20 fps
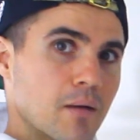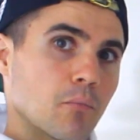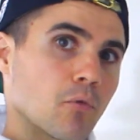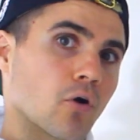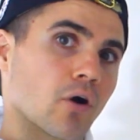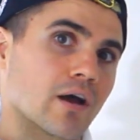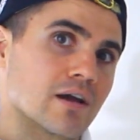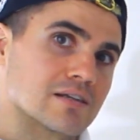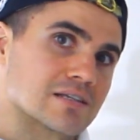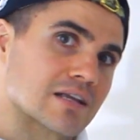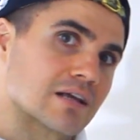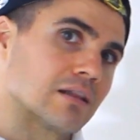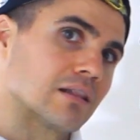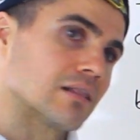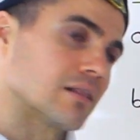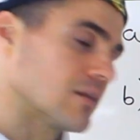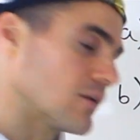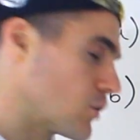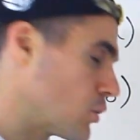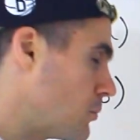memorize a
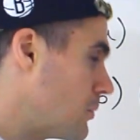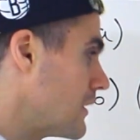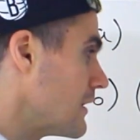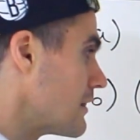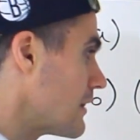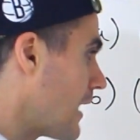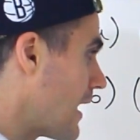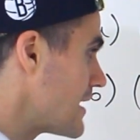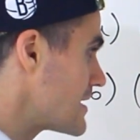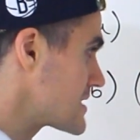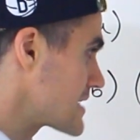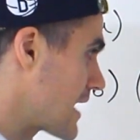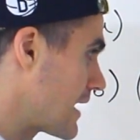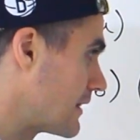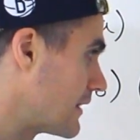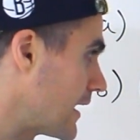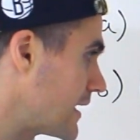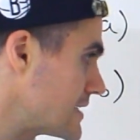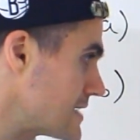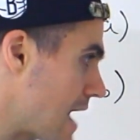little bit less. I
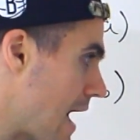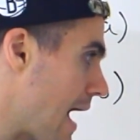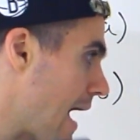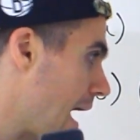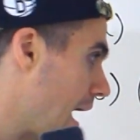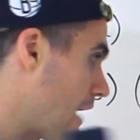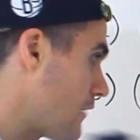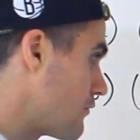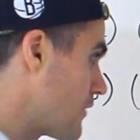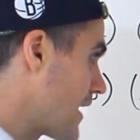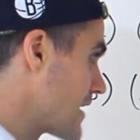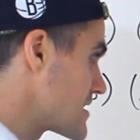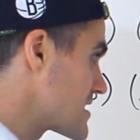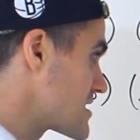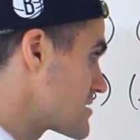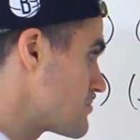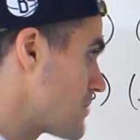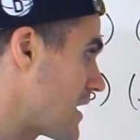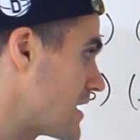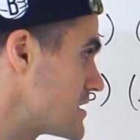like to have that
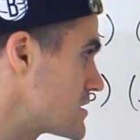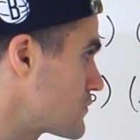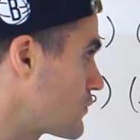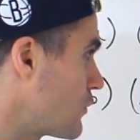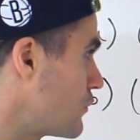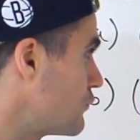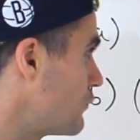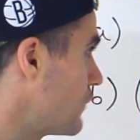space for